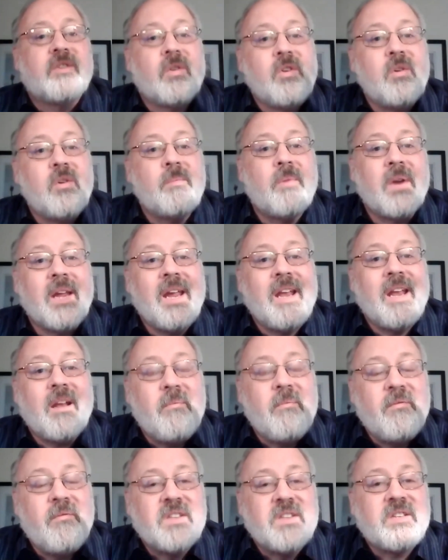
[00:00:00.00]
or you bring in a
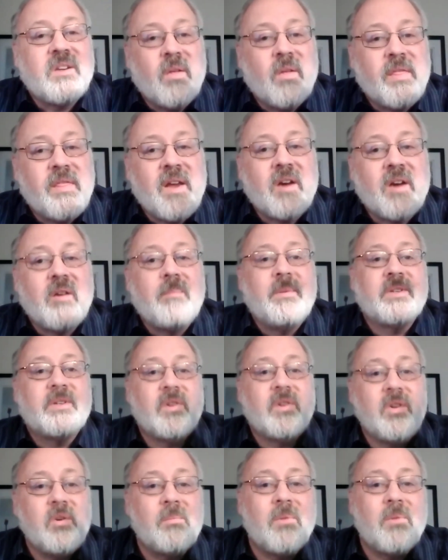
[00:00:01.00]
physical therapist,
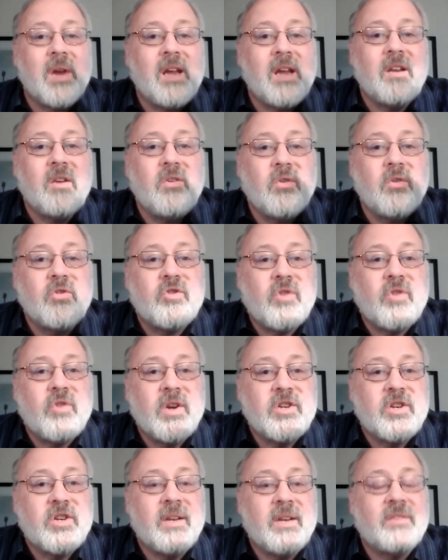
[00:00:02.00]
or you bring in a
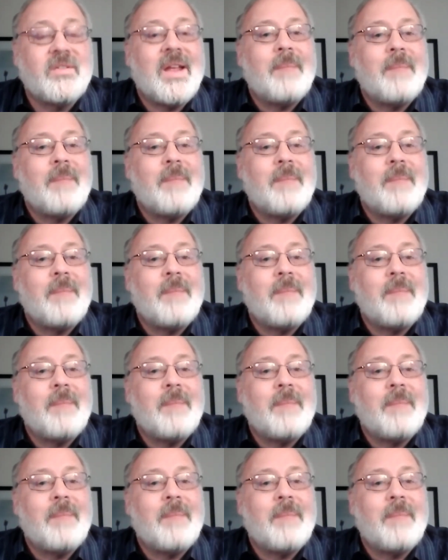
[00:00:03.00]
nutritionist,